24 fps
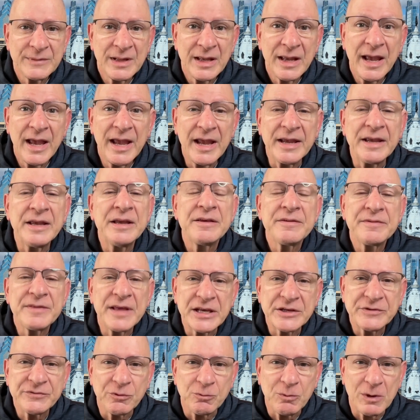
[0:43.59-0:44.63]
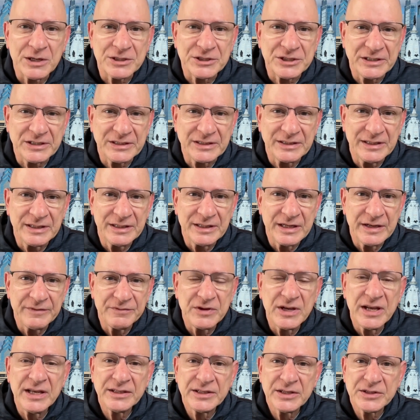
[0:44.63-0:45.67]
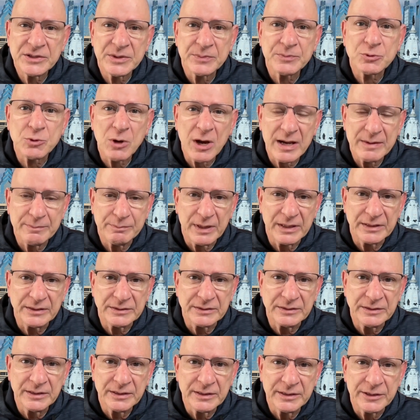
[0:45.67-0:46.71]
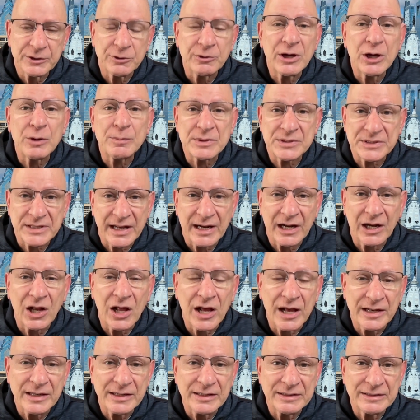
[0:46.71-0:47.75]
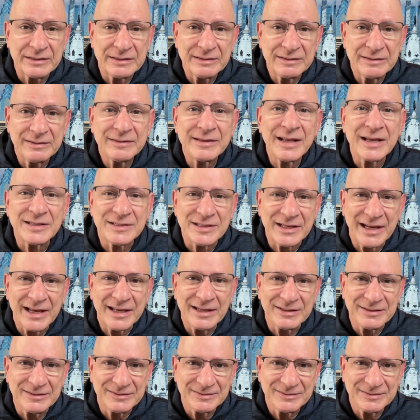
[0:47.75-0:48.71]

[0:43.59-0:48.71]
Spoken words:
Hey, thanks for watching. If you hit the subscribe button, it'll help us out a lot. Thanks again.